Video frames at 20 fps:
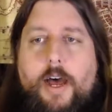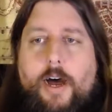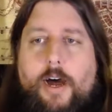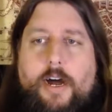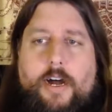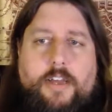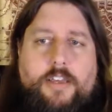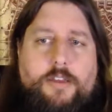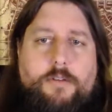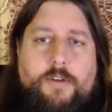
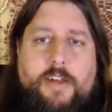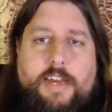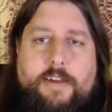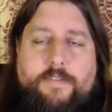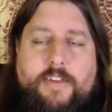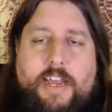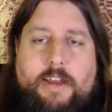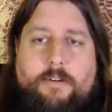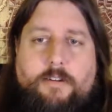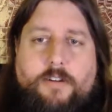uh, you
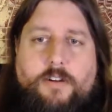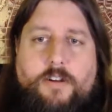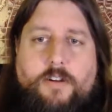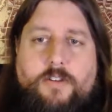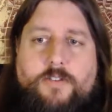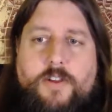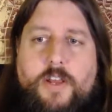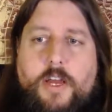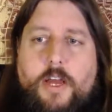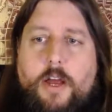have
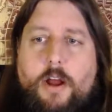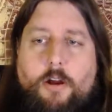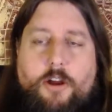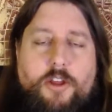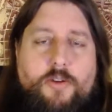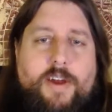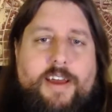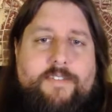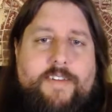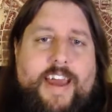characters or
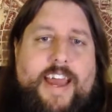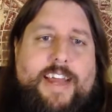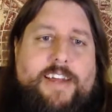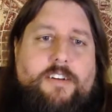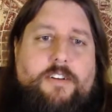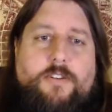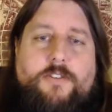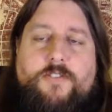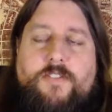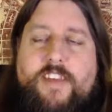you have
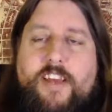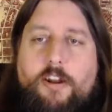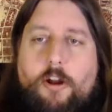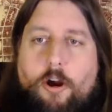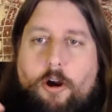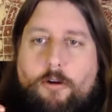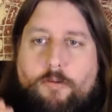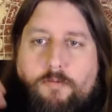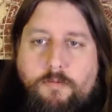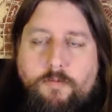actors that
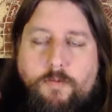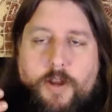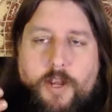are